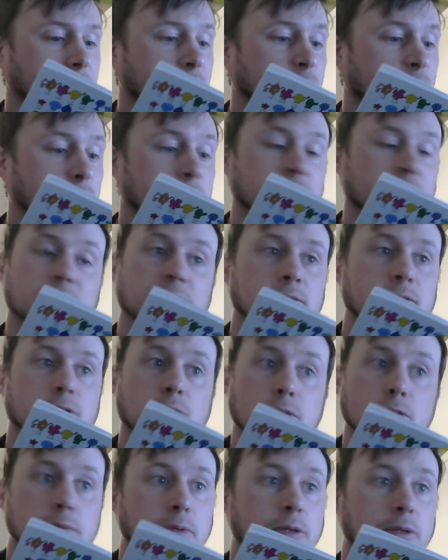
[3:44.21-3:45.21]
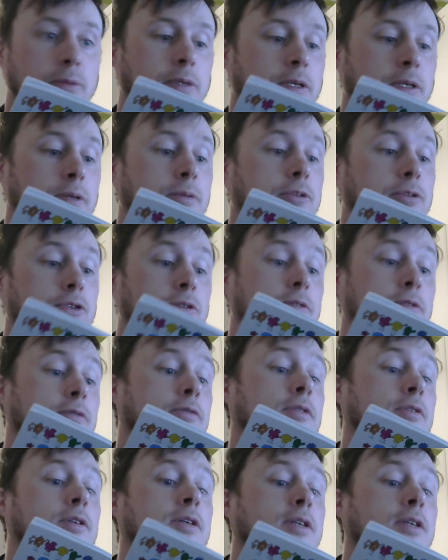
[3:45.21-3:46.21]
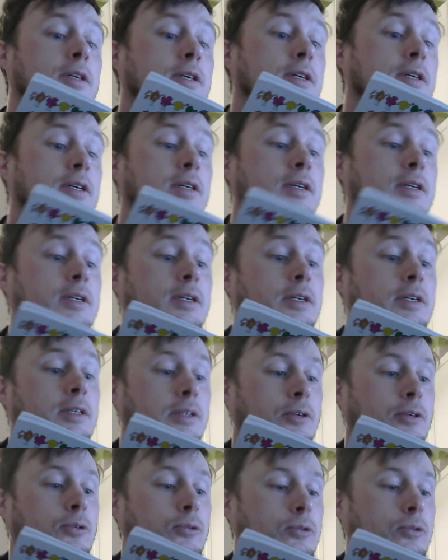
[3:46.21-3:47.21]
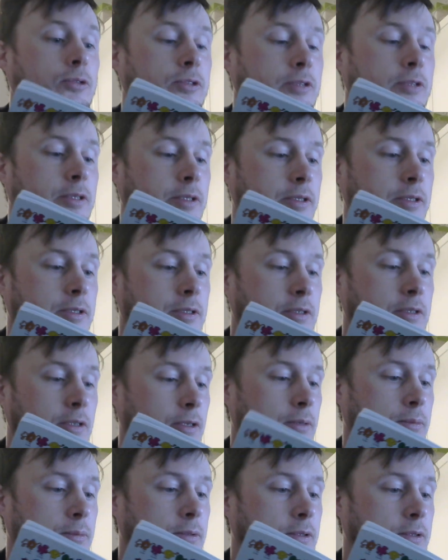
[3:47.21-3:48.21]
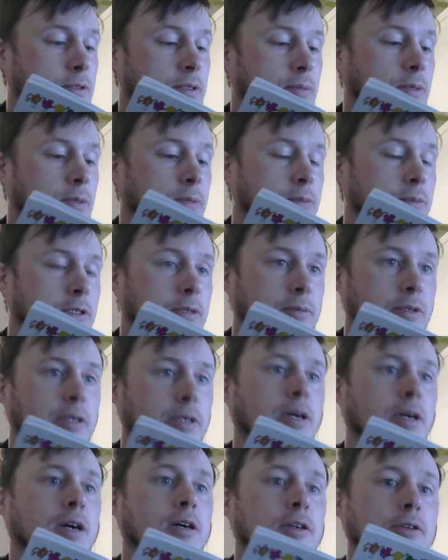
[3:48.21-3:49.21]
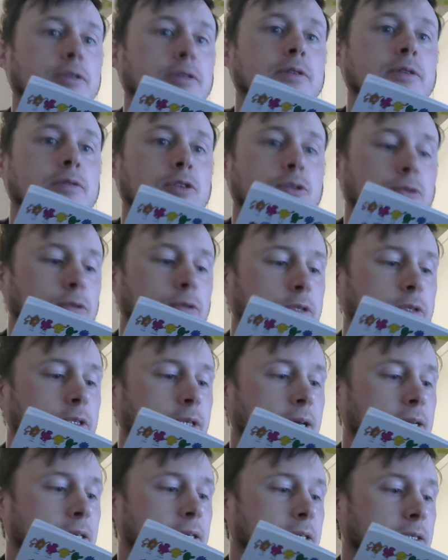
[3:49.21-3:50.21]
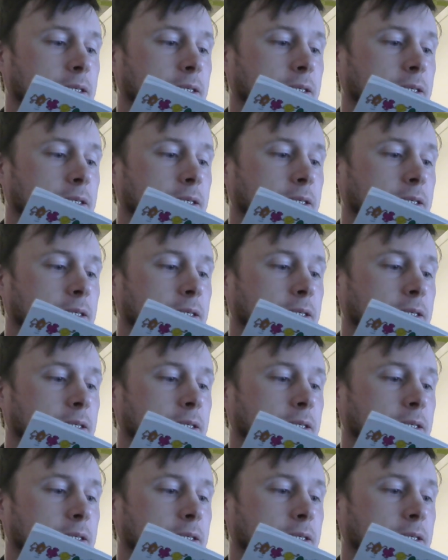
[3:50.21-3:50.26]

So we didn't have to open the window, which could have caused a disturbance. There might be something that Hargreaves caught in the edit.